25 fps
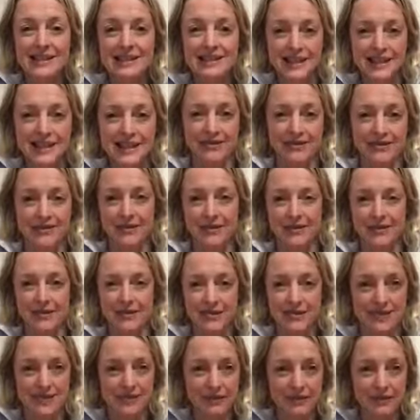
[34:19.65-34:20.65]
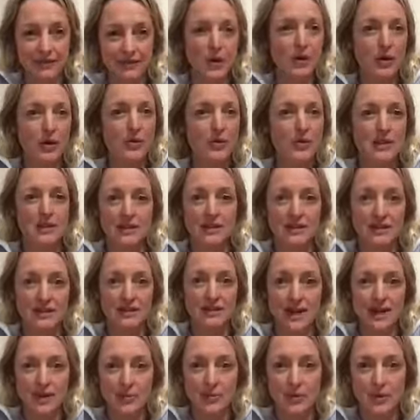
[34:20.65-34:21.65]
7 poses in our standing
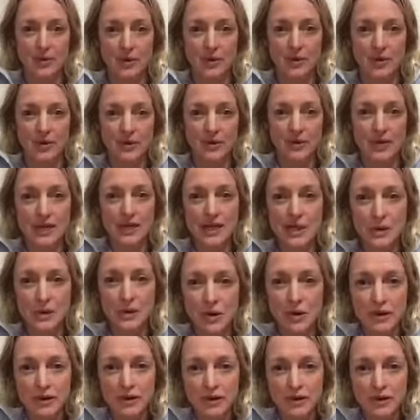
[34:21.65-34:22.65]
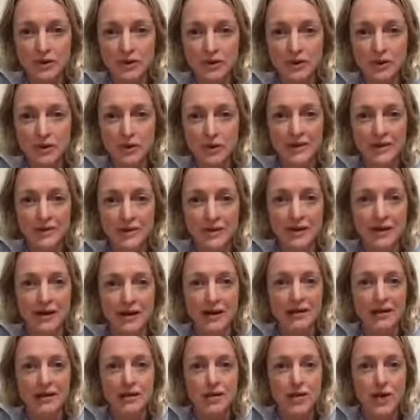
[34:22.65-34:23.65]
pose. Eagle warrior 1, twisting
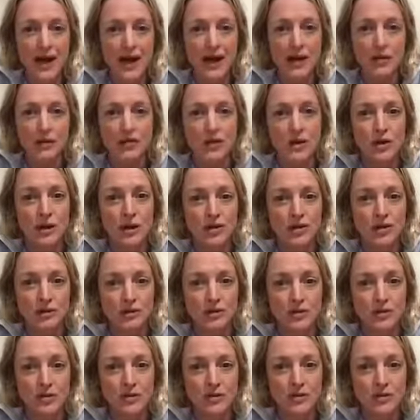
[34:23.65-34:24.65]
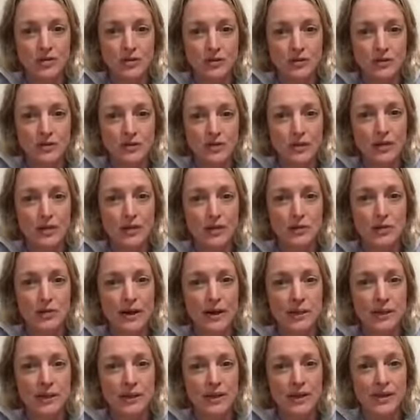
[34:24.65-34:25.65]
lunge, lounge lunge, forward
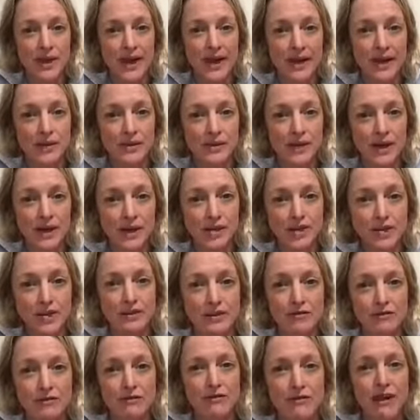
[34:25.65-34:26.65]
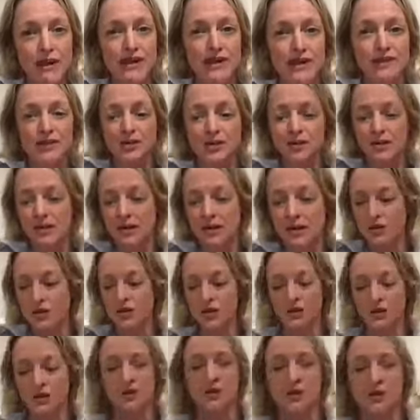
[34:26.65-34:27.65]
bend with neck traction, flank stretch,
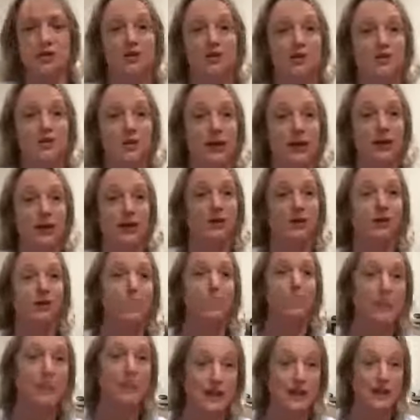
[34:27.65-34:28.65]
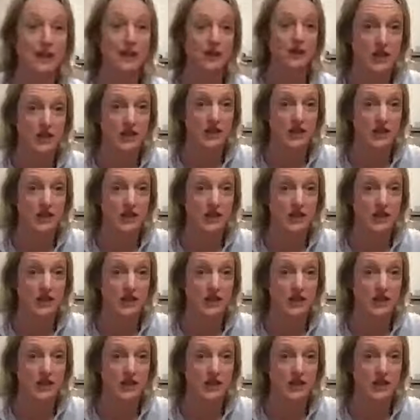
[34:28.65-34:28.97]
twisting triangle, pigeon.